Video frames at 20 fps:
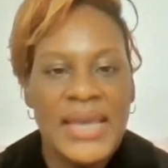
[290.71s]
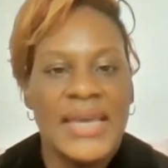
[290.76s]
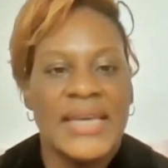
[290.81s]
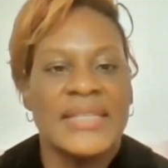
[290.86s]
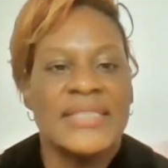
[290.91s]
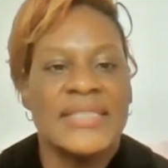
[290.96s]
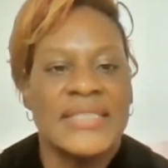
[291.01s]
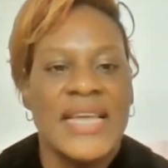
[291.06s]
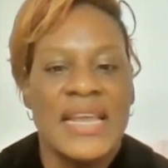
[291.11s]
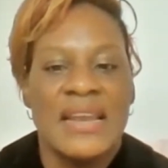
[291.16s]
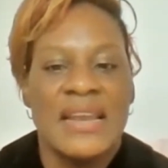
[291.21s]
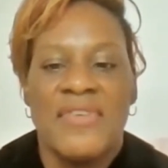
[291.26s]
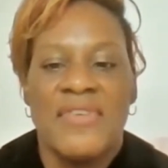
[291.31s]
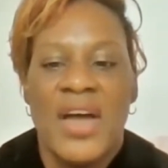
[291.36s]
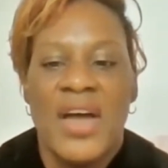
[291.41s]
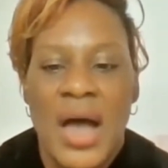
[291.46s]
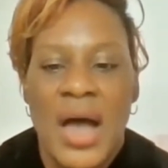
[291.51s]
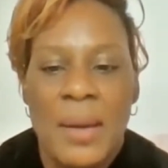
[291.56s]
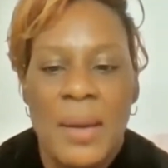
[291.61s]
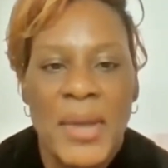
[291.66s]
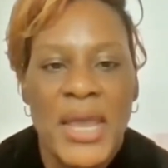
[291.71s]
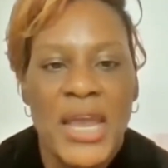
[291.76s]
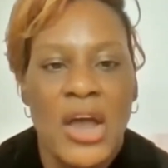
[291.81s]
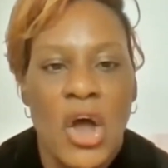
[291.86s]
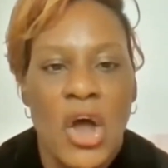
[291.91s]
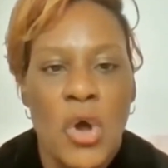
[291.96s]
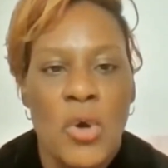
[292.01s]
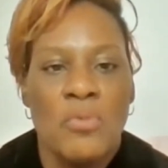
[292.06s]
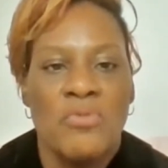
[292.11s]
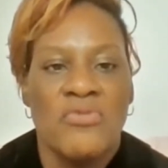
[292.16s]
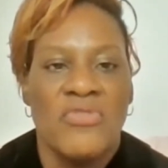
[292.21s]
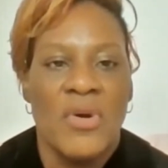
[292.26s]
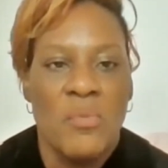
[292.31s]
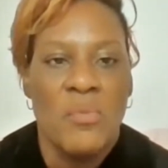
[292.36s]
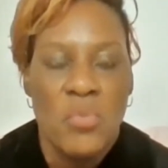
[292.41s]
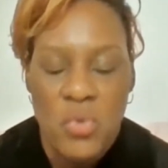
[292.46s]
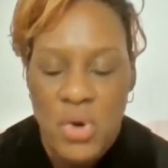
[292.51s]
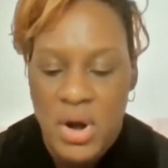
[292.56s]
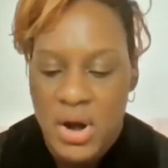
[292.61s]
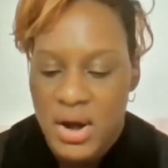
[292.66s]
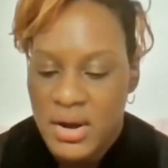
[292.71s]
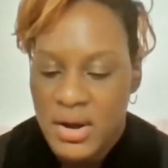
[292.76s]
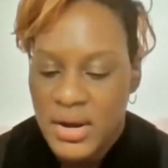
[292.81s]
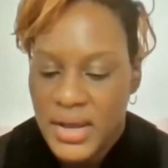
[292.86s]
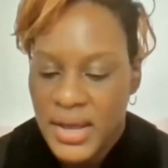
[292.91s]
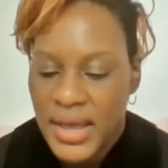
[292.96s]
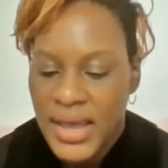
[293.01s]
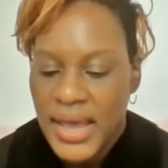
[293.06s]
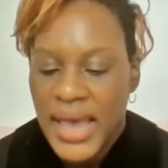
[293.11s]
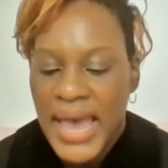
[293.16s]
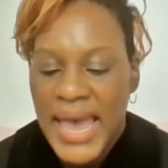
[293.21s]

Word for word: Instead of coming home from work